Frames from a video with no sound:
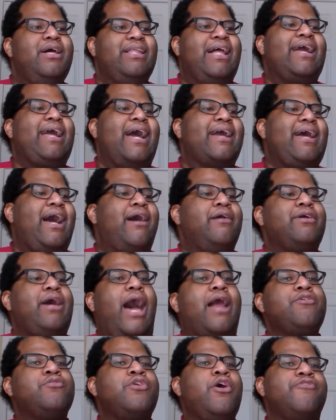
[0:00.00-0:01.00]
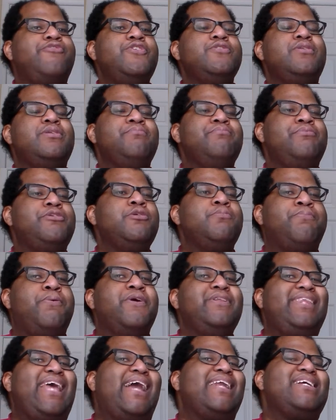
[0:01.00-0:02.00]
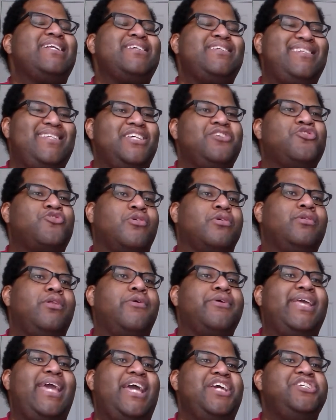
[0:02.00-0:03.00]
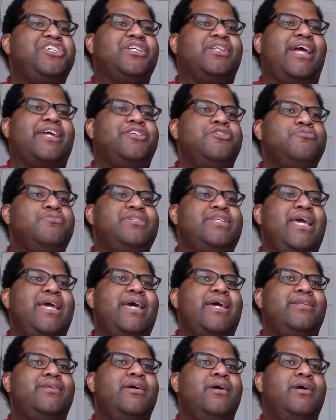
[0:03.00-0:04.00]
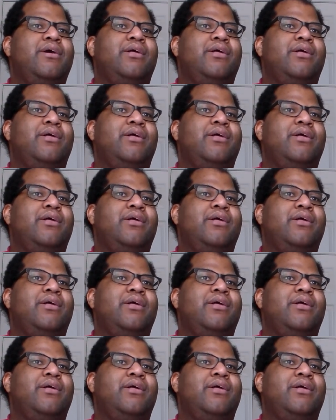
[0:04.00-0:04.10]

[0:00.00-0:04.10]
Like I, I, I don't know if you you put that in a central location like you did